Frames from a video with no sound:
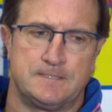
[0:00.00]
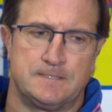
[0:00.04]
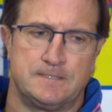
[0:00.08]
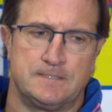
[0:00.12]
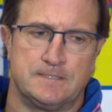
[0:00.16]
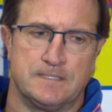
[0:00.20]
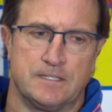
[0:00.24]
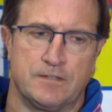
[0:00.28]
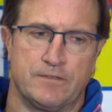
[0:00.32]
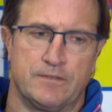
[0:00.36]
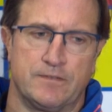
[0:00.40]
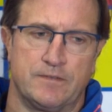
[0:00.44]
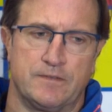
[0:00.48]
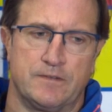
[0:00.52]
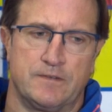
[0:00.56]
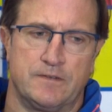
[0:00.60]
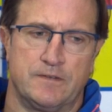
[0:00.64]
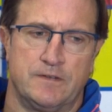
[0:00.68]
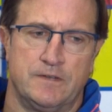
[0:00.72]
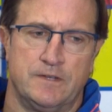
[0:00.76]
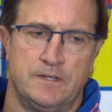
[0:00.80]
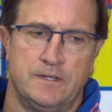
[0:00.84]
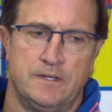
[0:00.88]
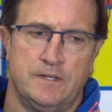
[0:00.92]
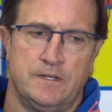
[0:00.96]
you know,
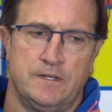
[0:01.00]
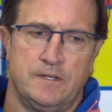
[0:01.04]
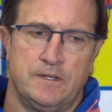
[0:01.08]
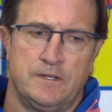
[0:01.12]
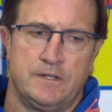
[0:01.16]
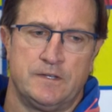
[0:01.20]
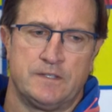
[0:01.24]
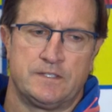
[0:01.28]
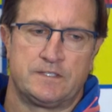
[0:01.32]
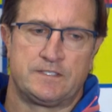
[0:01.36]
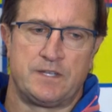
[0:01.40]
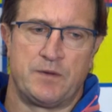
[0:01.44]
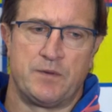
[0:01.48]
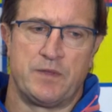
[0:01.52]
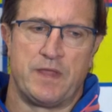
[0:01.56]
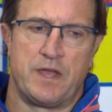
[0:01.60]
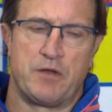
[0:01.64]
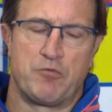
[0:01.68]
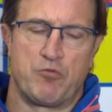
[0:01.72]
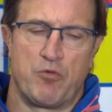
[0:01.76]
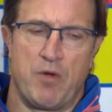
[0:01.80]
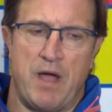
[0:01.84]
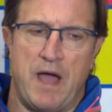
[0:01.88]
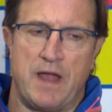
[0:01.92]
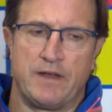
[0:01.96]
some of
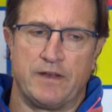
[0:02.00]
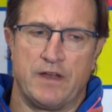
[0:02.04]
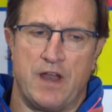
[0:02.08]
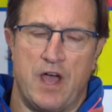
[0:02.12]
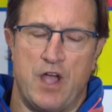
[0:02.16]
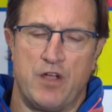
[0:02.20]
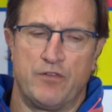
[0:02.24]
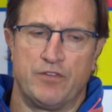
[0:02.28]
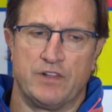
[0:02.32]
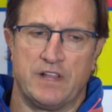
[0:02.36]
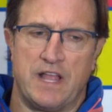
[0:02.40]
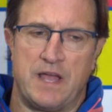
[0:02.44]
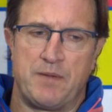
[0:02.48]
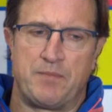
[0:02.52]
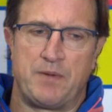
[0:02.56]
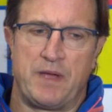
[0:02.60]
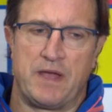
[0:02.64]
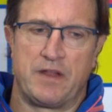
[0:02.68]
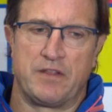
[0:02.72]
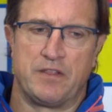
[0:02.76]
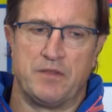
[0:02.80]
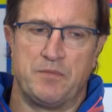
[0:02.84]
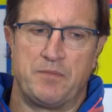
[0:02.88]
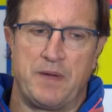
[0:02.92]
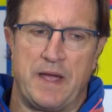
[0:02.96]
that run and overlap
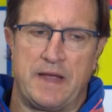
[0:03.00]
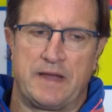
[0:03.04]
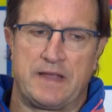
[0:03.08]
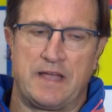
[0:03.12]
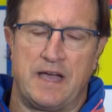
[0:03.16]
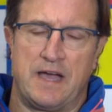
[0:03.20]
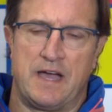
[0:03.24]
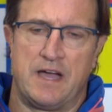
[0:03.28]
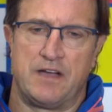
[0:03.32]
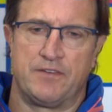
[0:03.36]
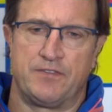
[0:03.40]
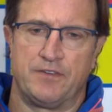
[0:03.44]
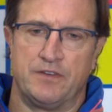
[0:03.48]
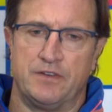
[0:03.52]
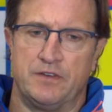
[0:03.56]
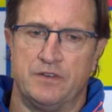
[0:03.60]
out of the back half,